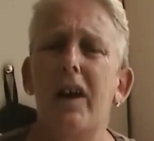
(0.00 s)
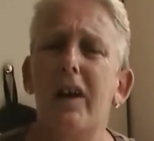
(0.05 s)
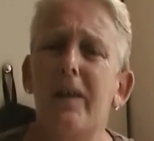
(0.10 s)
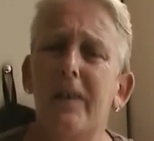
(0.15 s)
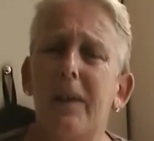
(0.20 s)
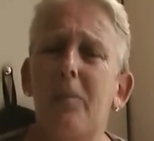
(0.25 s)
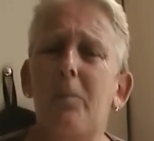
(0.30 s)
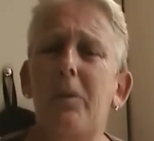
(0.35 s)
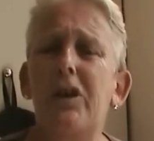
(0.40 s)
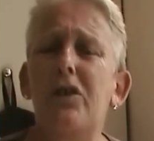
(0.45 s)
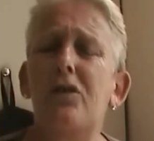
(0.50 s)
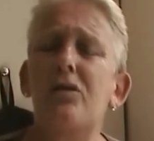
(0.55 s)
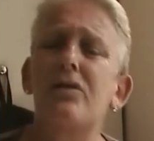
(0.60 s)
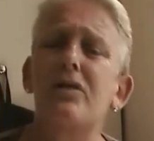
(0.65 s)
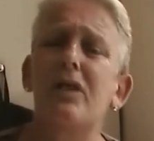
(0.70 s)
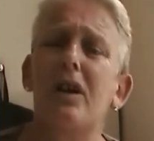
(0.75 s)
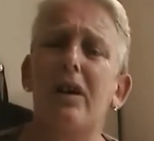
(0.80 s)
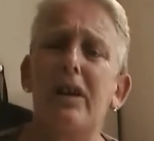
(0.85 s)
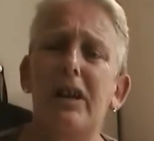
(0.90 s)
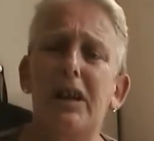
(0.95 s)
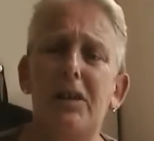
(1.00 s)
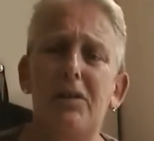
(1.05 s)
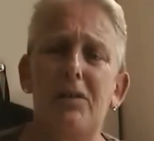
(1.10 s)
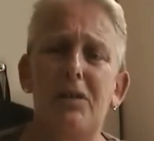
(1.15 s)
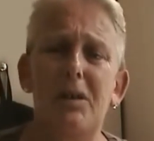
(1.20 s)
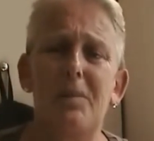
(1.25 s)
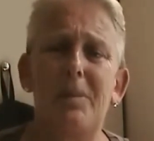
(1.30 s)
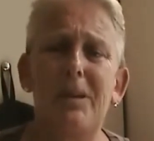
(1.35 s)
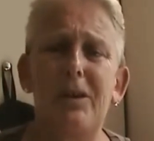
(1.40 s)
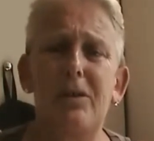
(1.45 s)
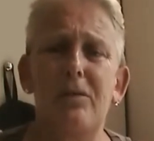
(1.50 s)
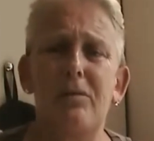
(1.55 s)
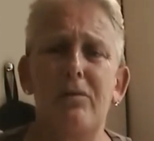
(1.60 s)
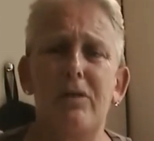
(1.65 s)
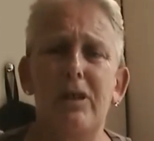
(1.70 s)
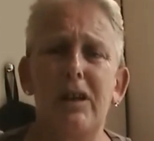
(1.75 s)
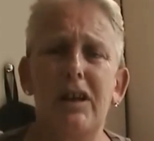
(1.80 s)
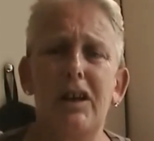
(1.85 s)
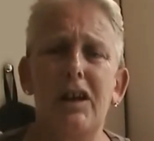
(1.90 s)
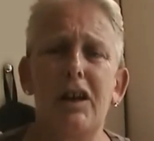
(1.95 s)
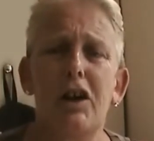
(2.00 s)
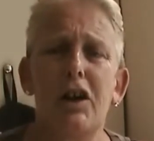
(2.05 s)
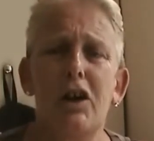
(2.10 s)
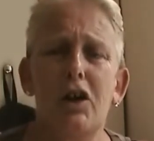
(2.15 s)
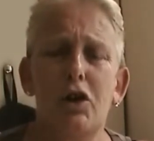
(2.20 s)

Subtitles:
then when you start hearing the bell ring,